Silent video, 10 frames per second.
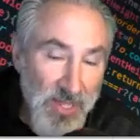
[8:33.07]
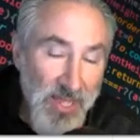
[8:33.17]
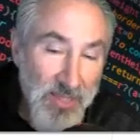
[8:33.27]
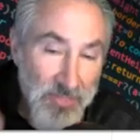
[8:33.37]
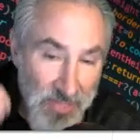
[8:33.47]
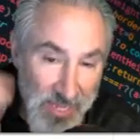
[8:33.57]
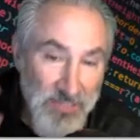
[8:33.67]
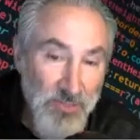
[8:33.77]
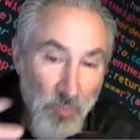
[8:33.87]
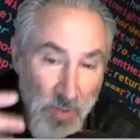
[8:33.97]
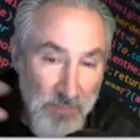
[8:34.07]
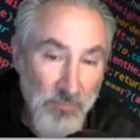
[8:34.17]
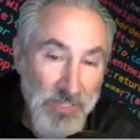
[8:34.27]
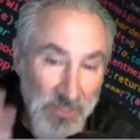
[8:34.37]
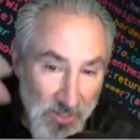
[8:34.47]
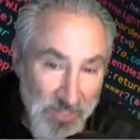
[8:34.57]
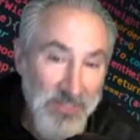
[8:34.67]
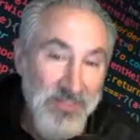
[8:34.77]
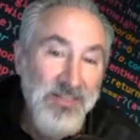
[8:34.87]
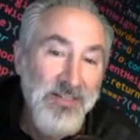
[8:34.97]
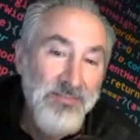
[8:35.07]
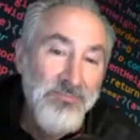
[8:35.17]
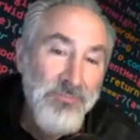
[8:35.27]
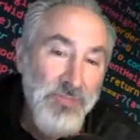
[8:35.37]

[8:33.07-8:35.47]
And that's when we'd like to